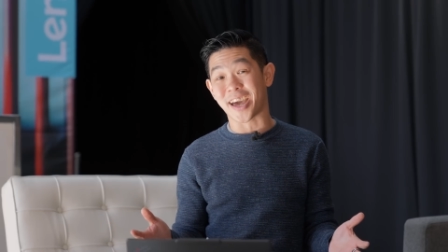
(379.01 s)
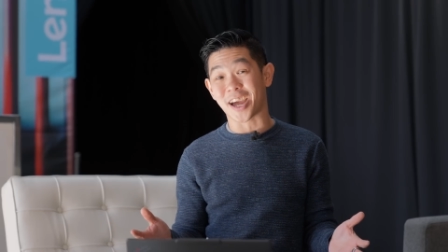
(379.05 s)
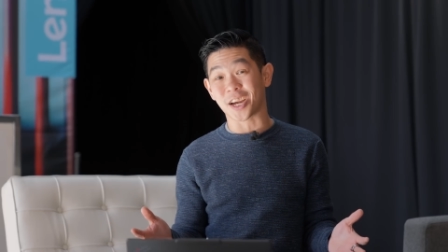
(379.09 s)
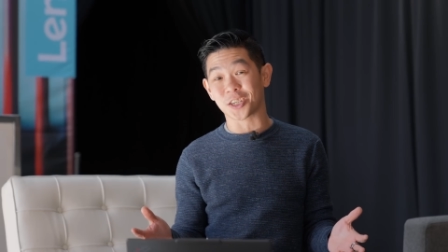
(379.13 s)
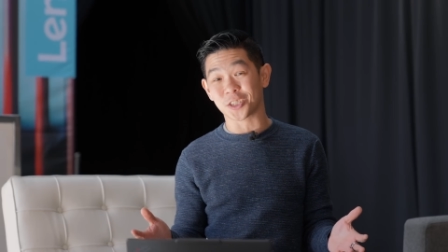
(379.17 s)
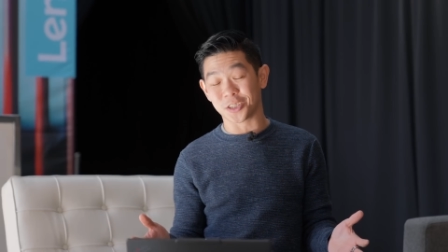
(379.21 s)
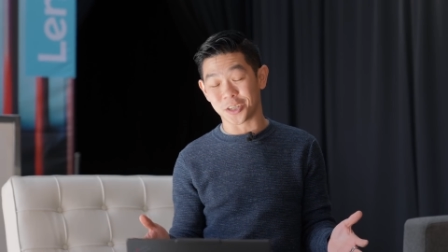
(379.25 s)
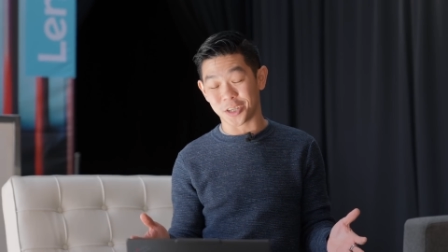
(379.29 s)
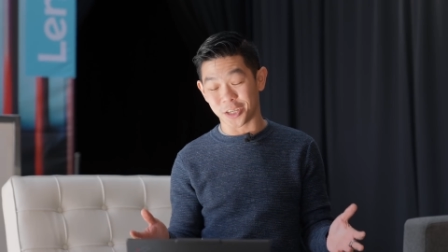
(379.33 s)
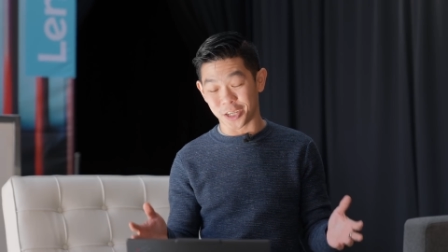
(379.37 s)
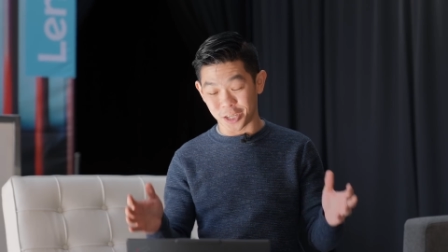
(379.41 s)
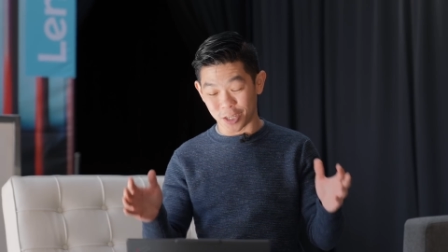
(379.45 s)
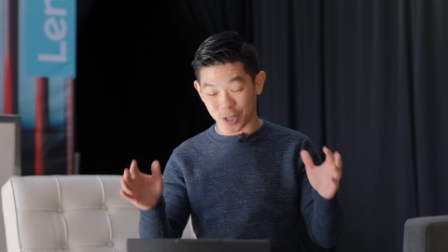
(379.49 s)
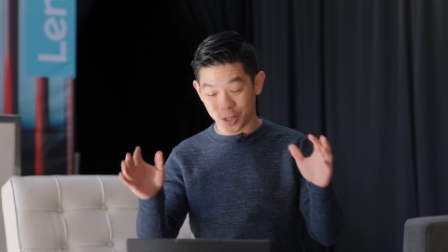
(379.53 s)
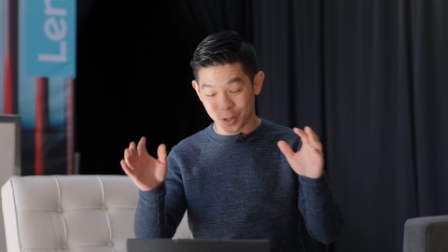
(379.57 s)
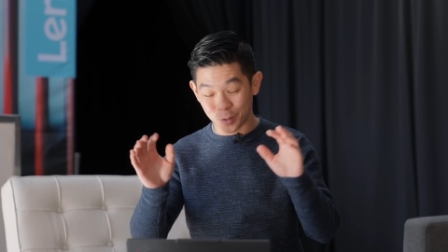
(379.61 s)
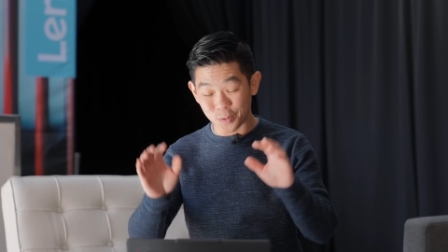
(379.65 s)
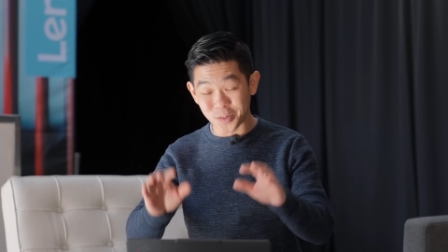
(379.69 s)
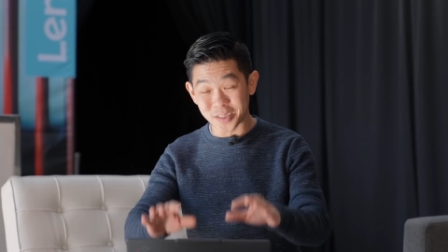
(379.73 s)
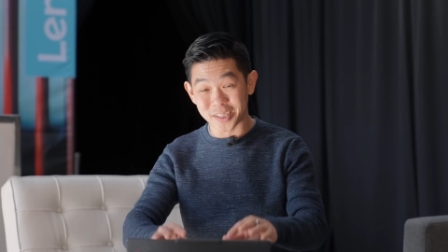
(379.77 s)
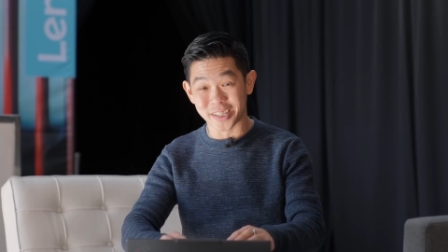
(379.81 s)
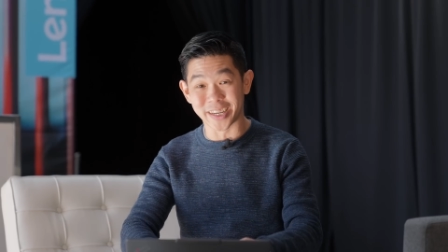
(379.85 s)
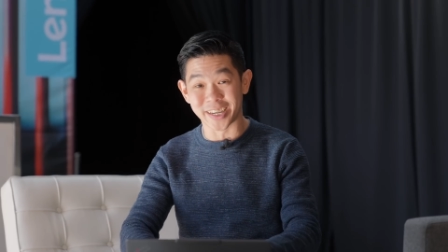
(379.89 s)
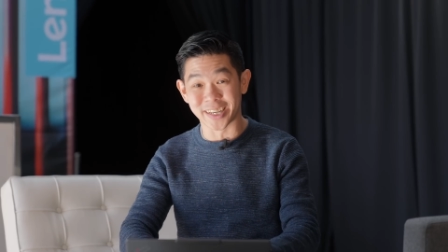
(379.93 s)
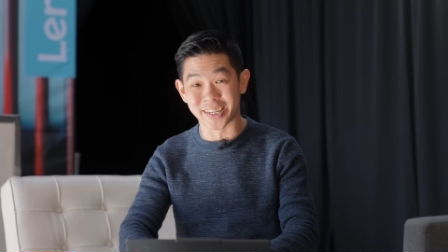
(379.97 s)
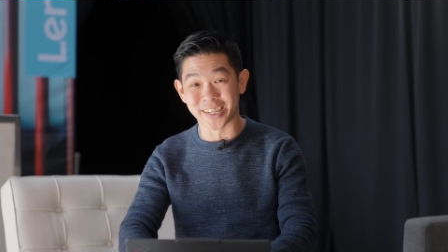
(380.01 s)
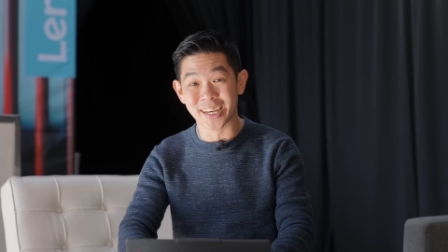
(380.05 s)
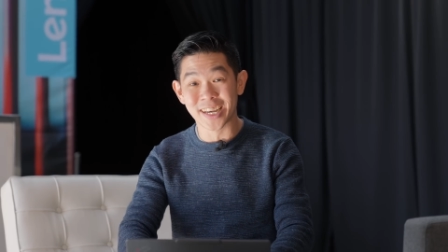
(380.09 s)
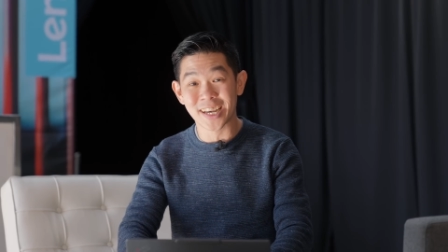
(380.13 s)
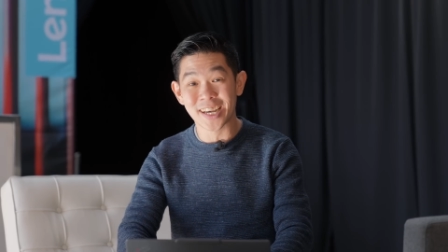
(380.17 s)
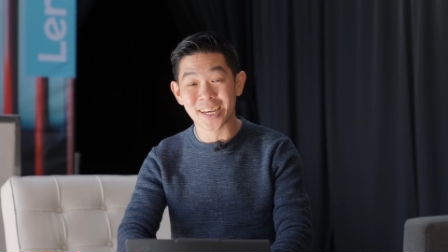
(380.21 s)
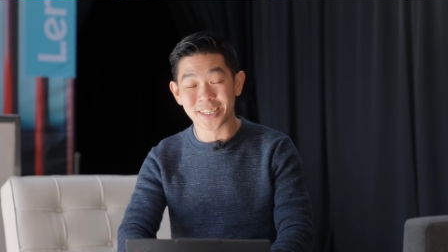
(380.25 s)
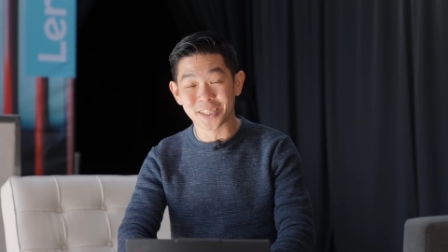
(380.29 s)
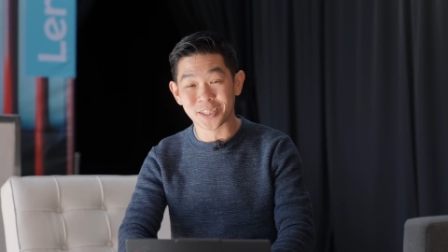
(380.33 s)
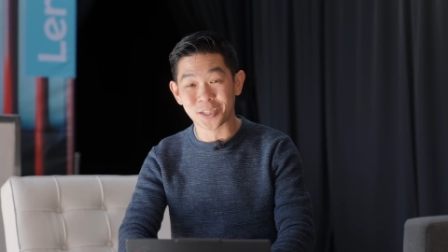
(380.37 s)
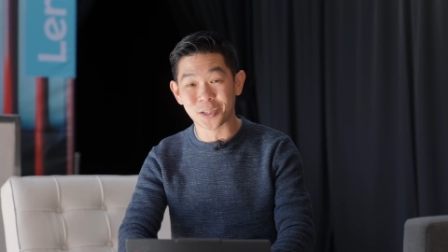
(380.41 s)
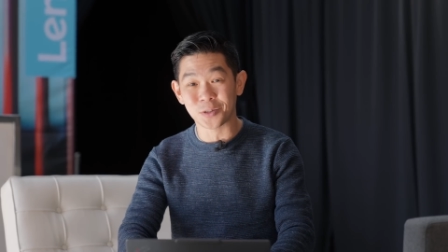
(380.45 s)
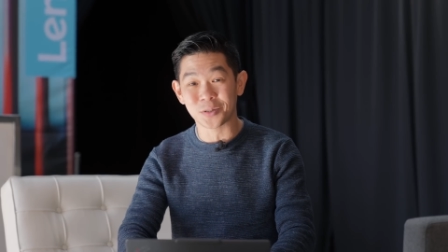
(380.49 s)
I actually used it
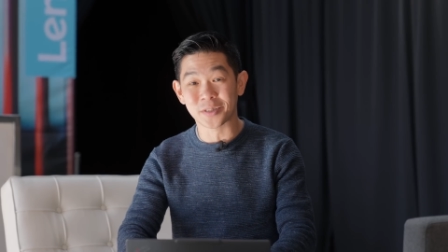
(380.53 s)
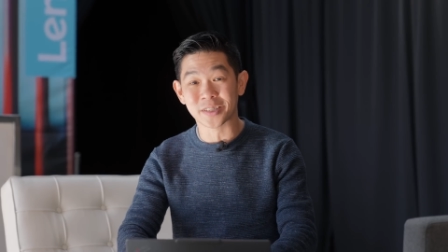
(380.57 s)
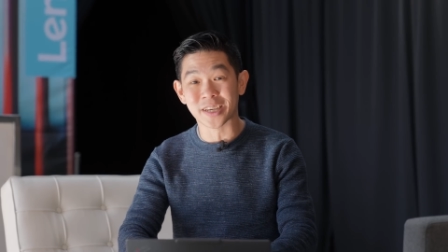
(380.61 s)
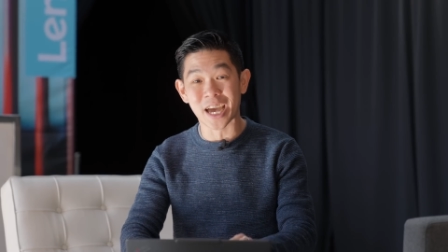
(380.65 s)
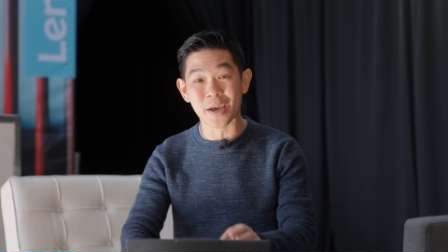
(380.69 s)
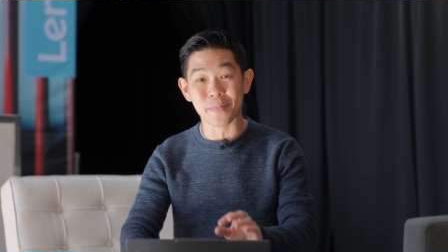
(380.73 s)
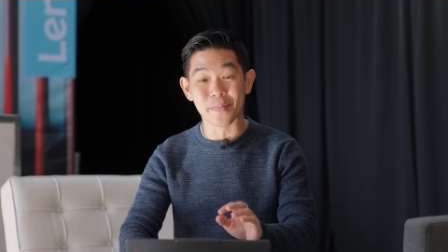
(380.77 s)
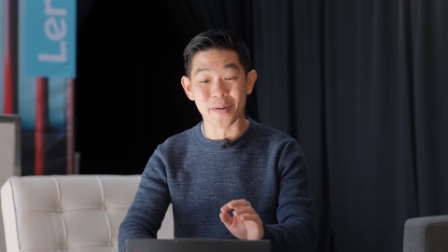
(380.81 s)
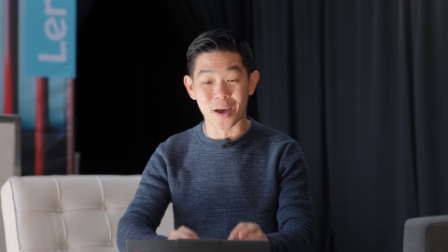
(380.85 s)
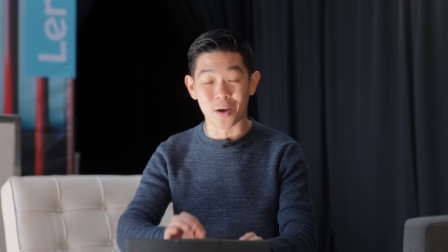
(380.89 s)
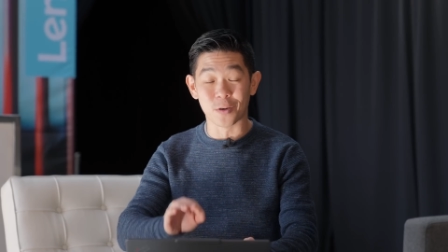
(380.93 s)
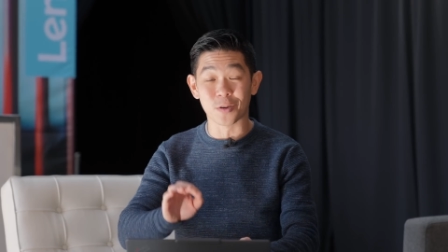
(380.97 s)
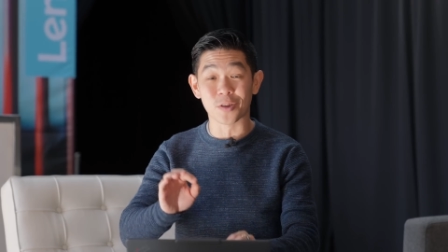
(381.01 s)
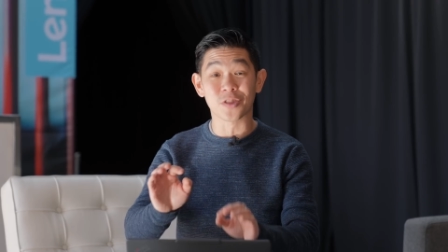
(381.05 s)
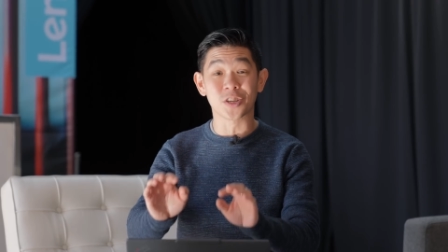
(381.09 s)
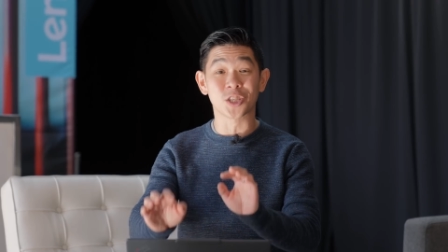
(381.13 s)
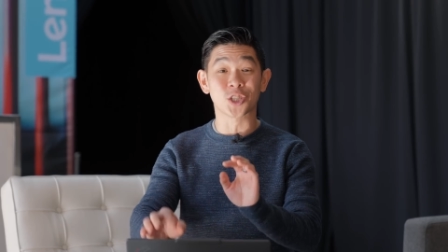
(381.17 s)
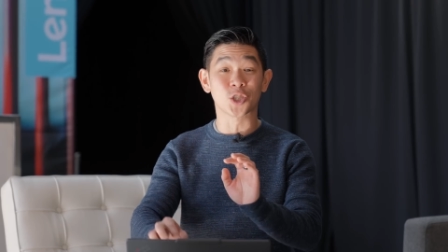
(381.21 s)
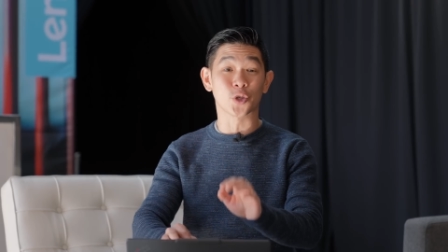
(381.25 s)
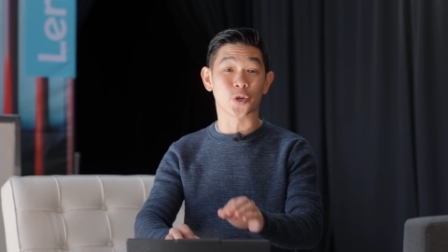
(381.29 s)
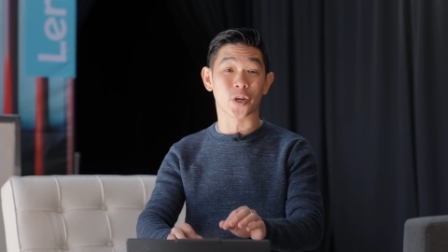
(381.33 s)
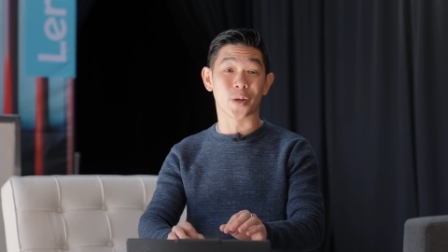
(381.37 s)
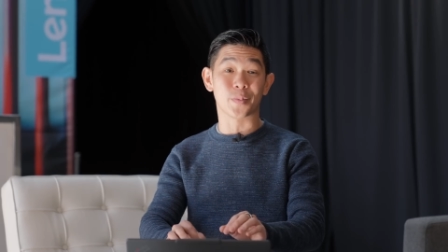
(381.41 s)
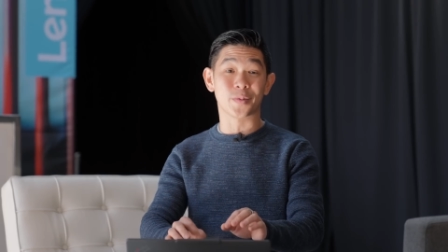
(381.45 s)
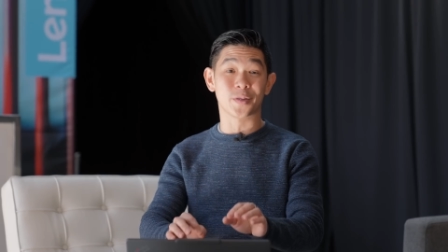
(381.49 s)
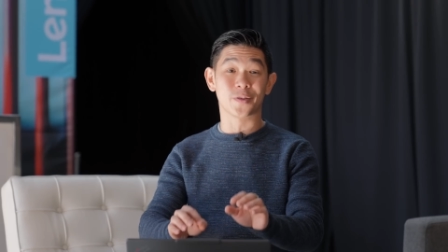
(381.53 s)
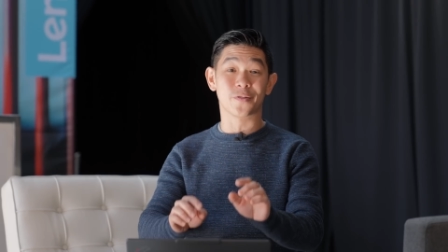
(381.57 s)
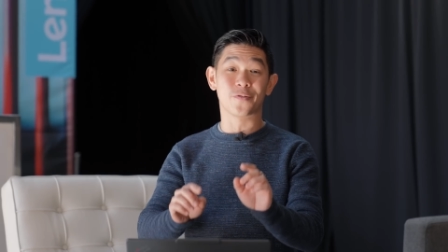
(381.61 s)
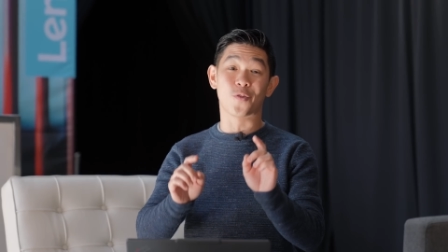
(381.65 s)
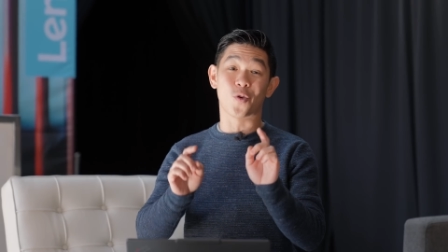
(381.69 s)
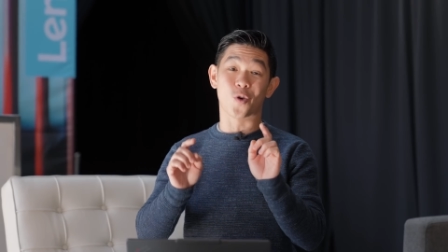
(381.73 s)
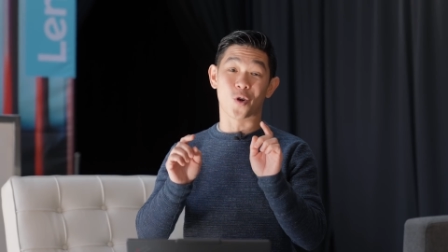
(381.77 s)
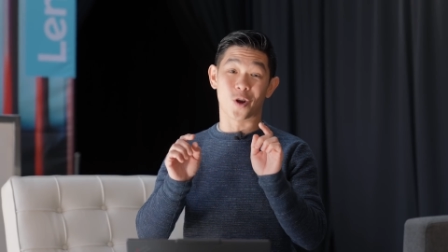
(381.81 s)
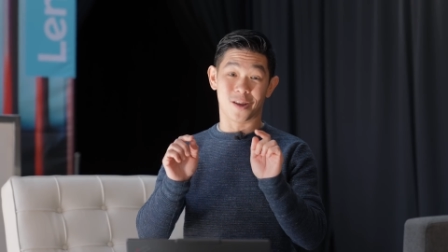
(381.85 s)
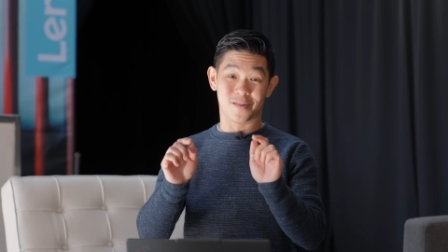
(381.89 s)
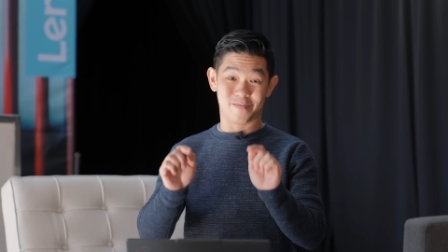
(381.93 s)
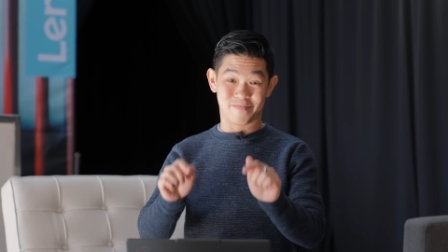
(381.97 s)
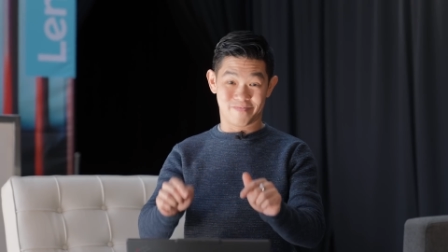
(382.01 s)
to type out the script
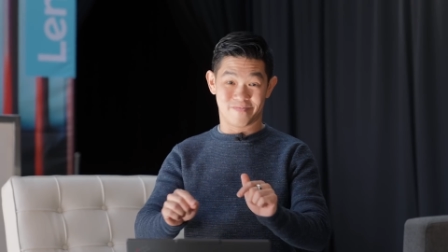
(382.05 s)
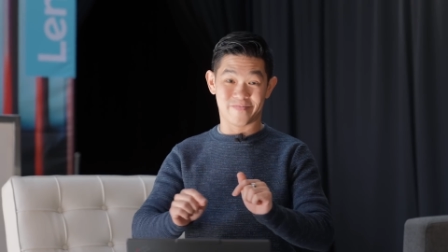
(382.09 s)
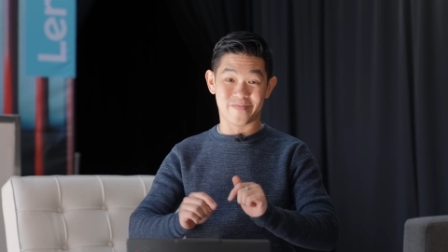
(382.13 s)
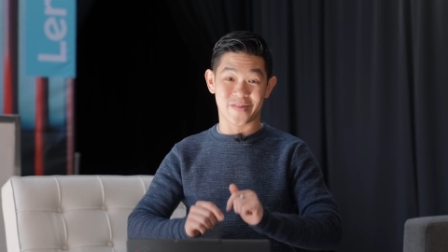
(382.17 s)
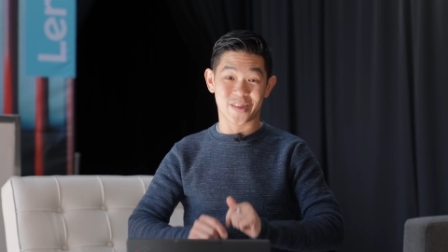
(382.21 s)
for